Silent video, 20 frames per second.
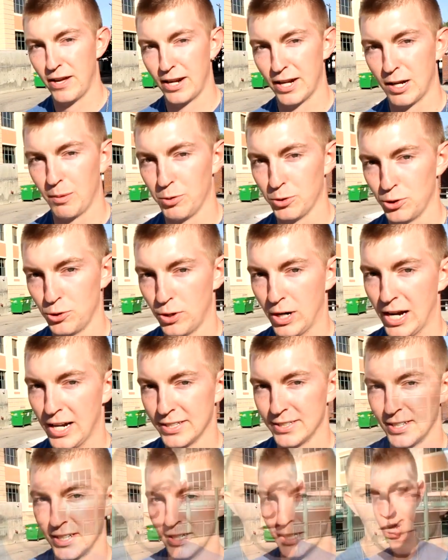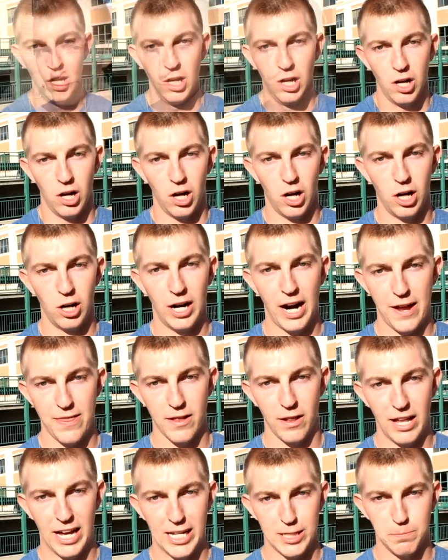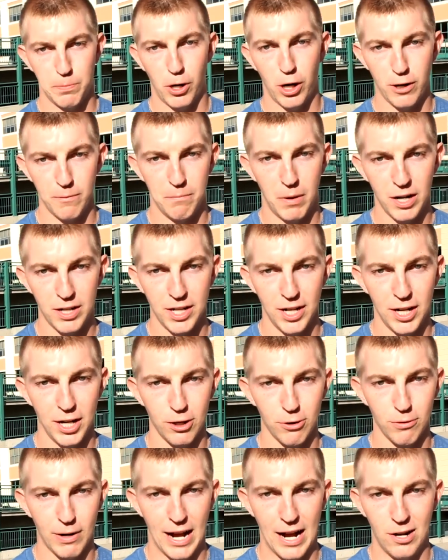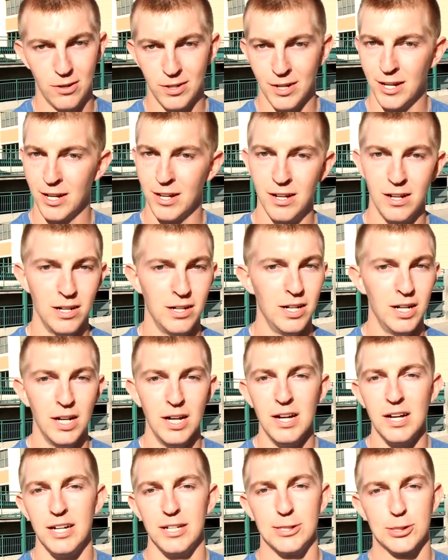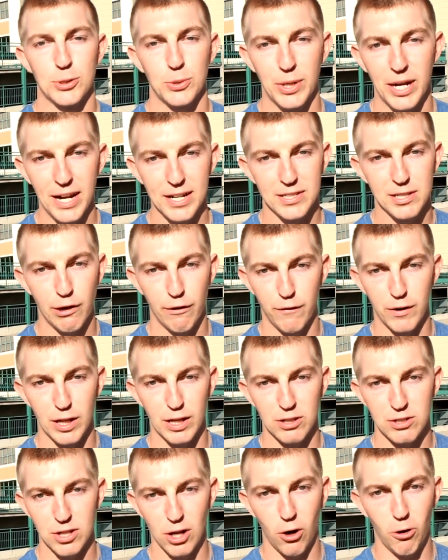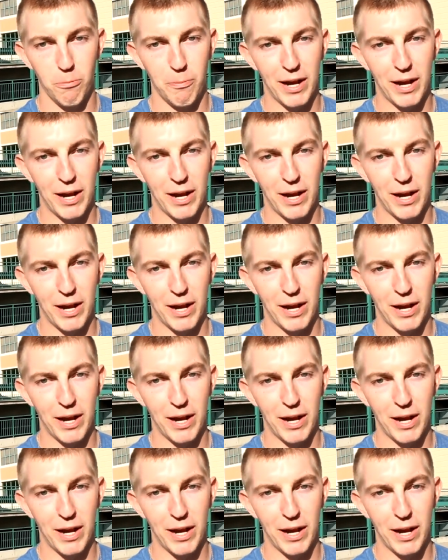that a couple tries. Alright, and the last part of monkeying around is creativity. So